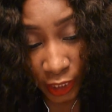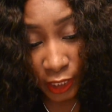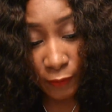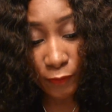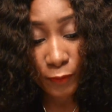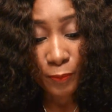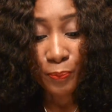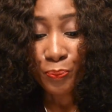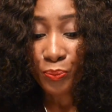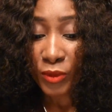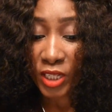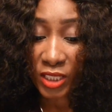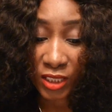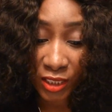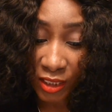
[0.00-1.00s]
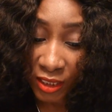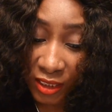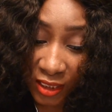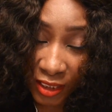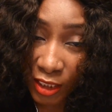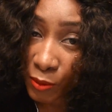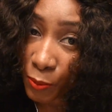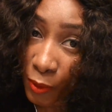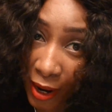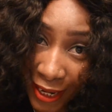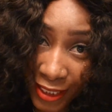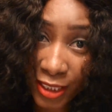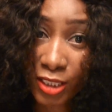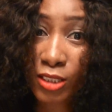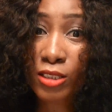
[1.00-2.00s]
if this
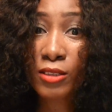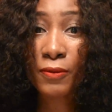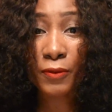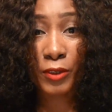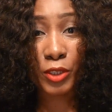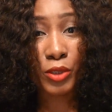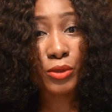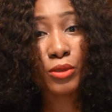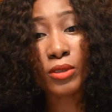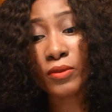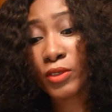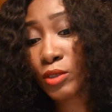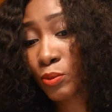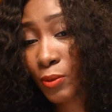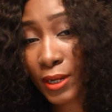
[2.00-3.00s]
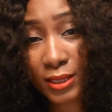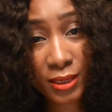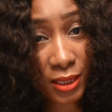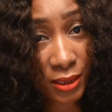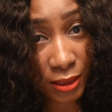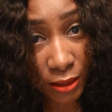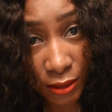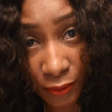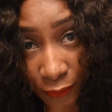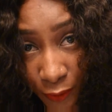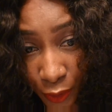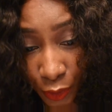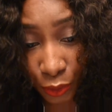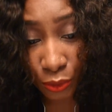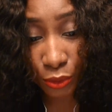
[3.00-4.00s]
price is good for you, this price not good
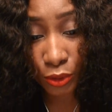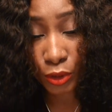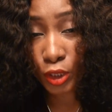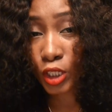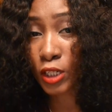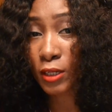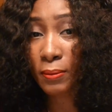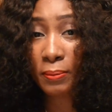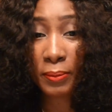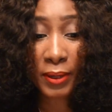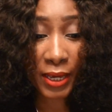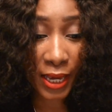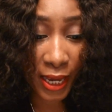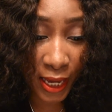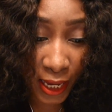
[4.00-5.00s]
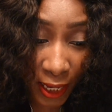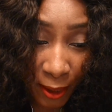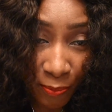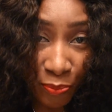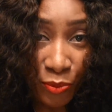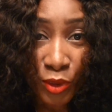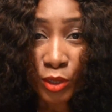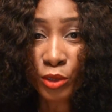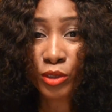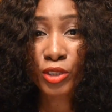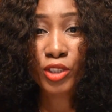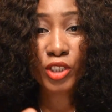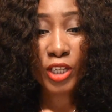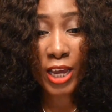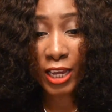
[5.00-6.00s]
for you. You compare, you
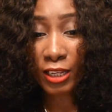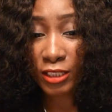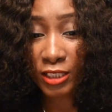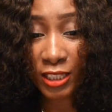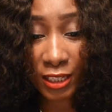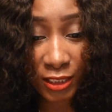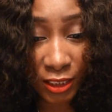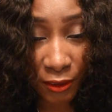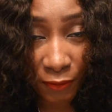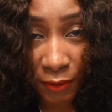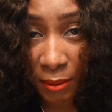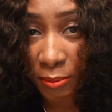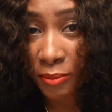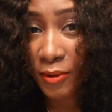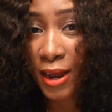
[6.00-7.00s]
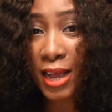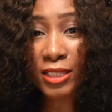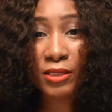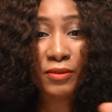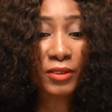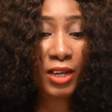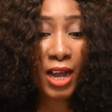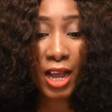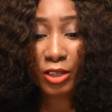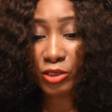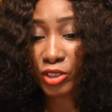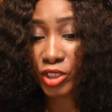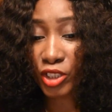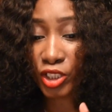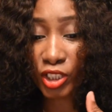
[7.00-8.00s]
check the different brands of car.
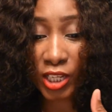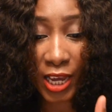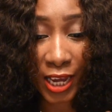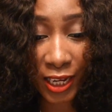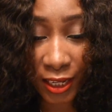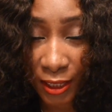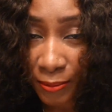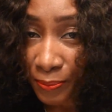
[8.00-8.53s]
You check